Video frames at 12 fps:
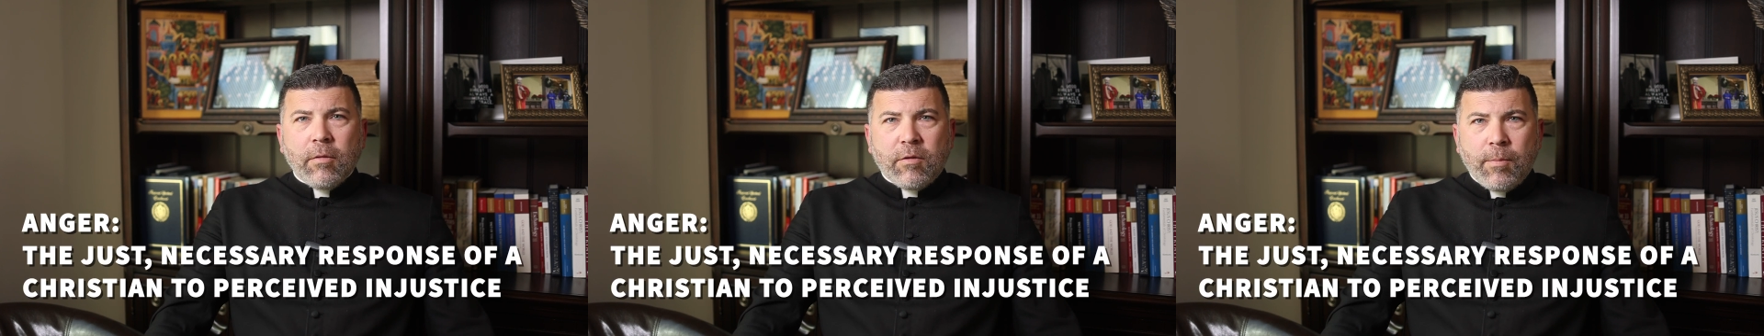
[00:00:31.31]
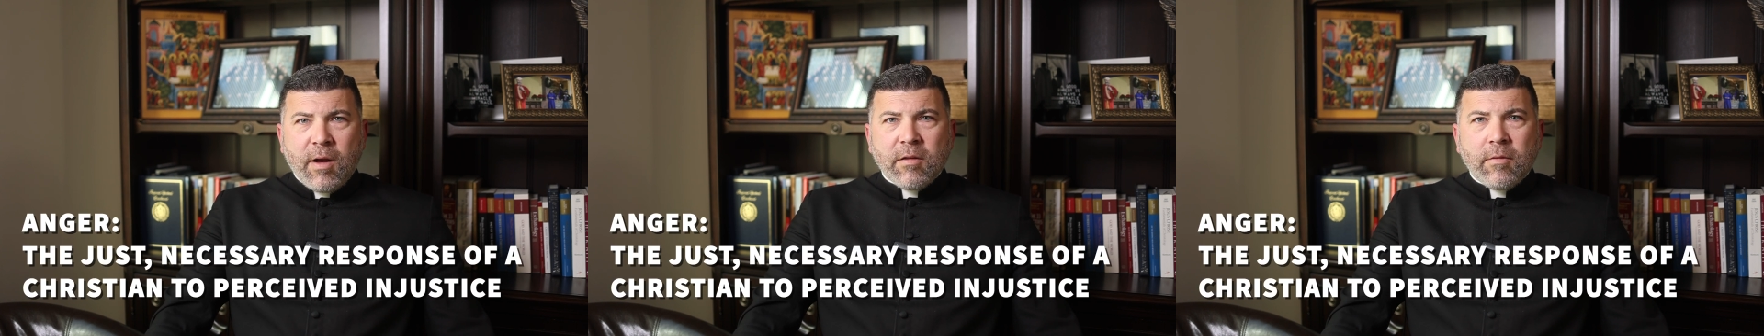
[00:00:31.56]

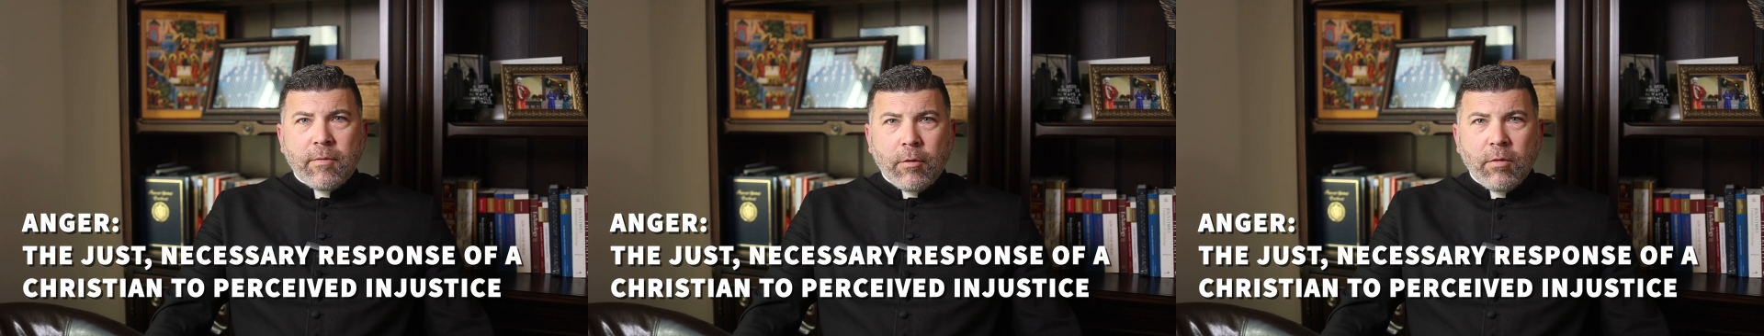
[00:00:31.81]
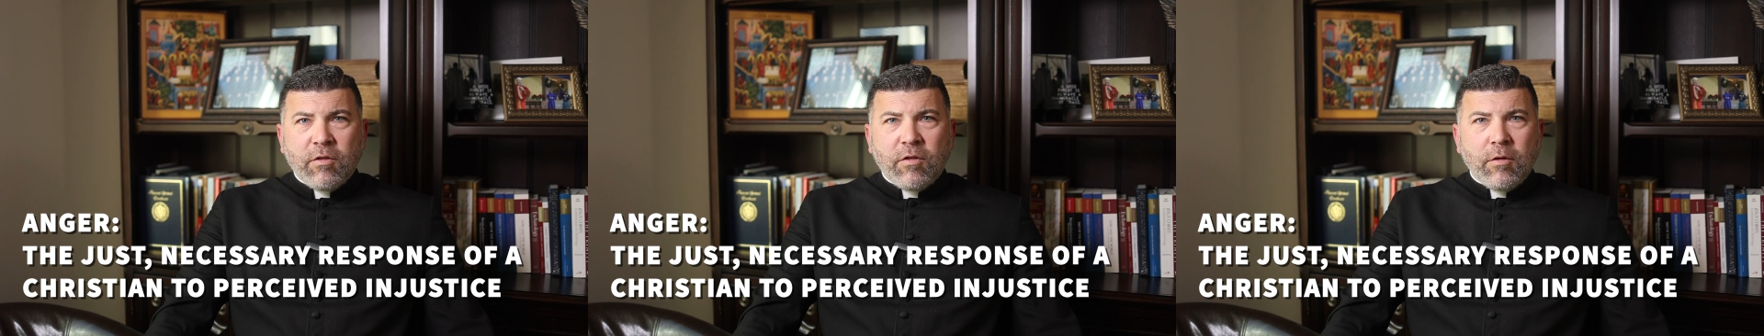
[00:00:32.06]
response of a
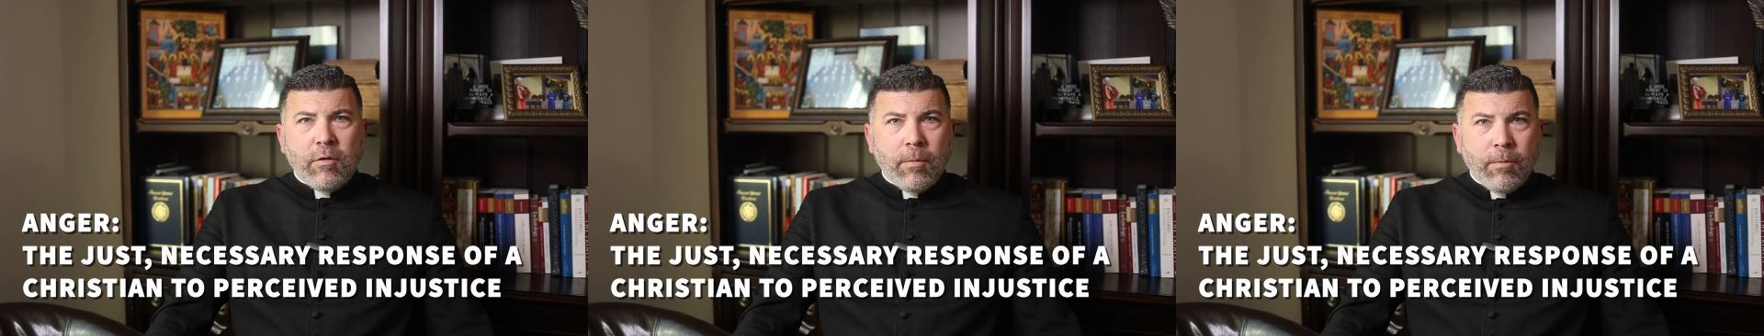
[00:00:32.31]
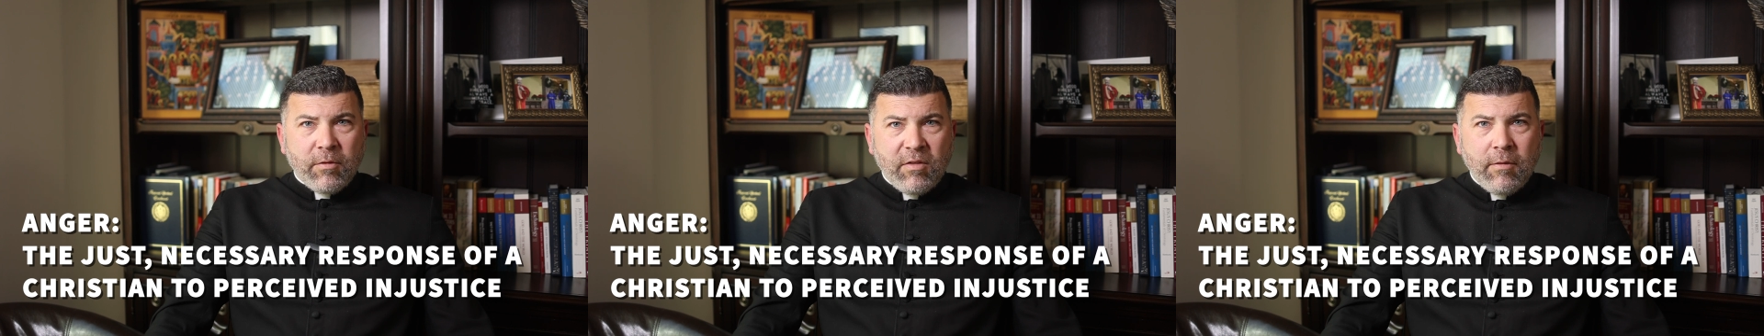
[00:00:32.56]
Christian to a
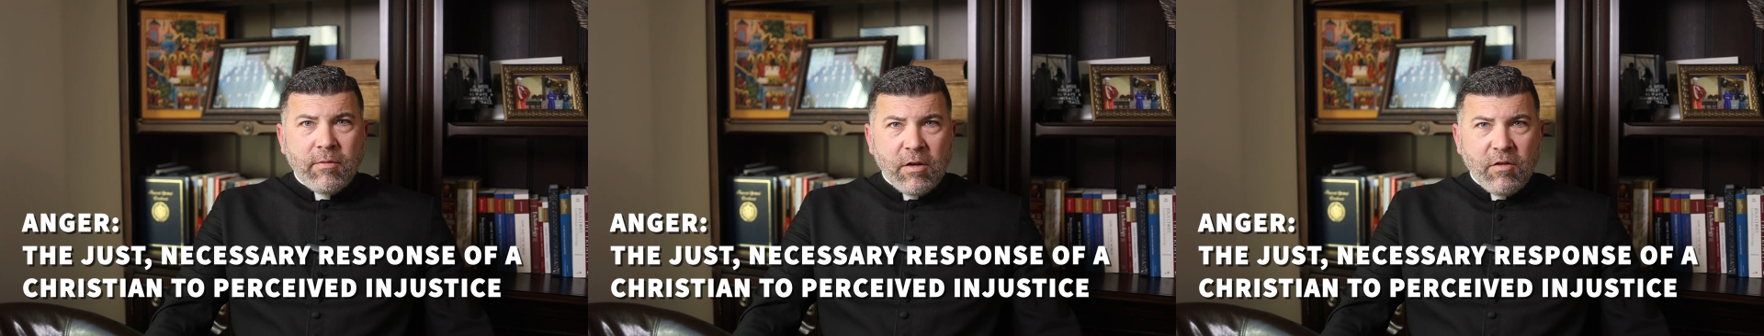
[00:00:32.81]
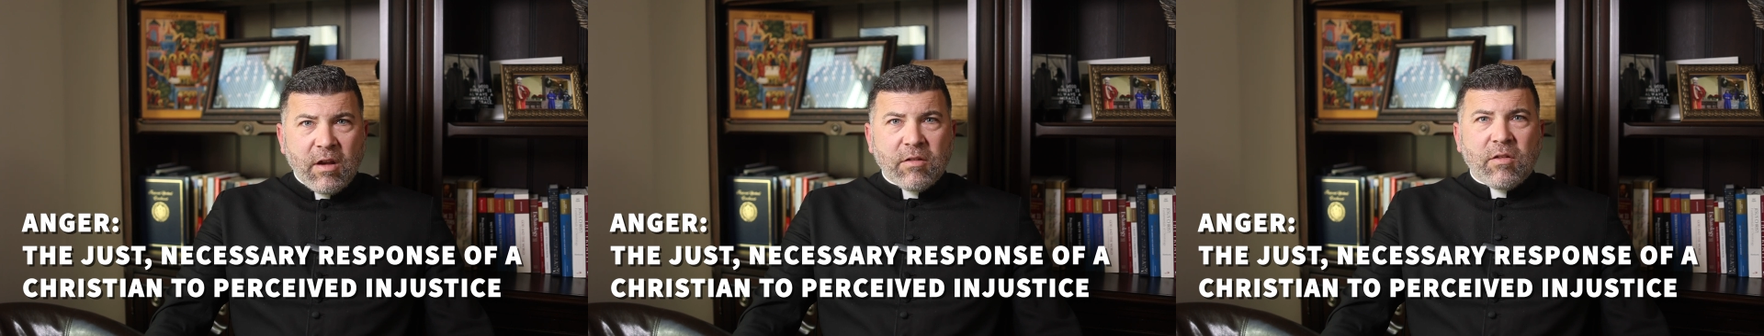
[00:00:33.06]
perceived
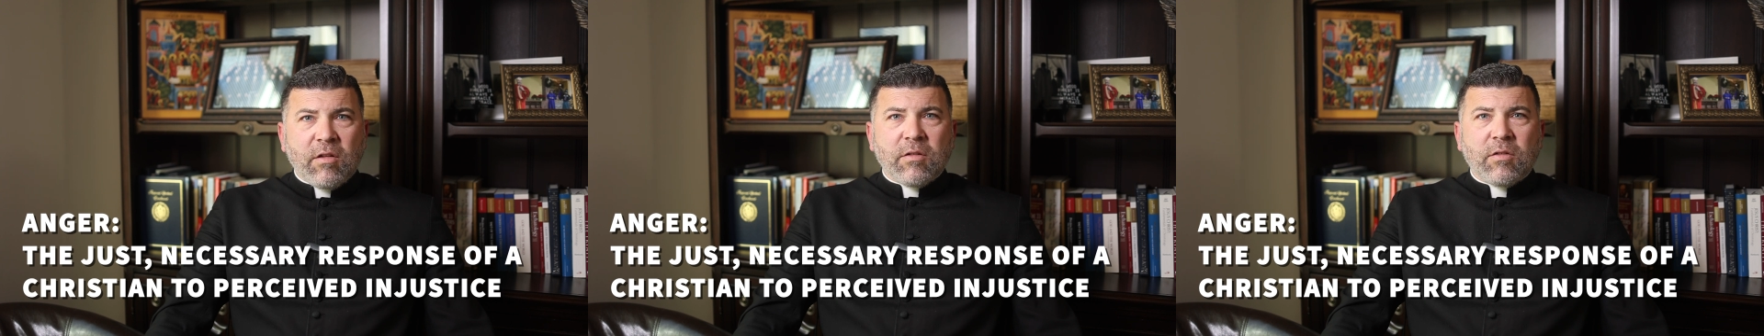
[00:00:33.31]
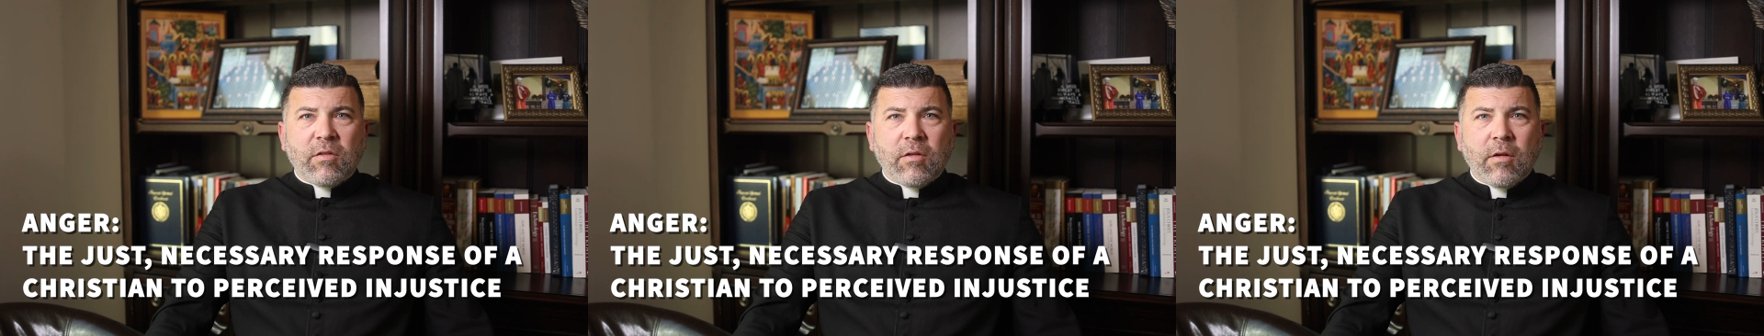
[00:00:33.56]

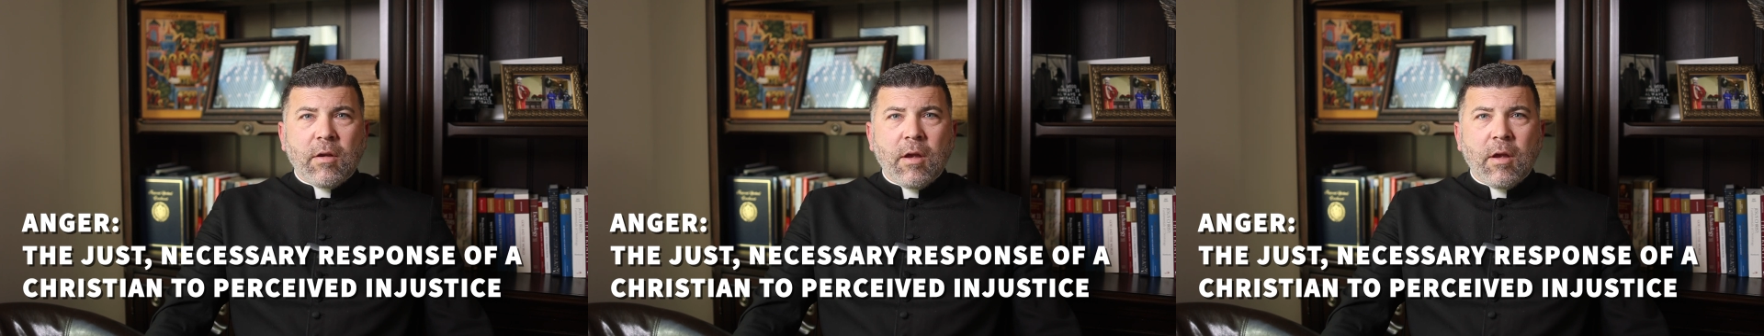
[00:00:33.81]
injustice.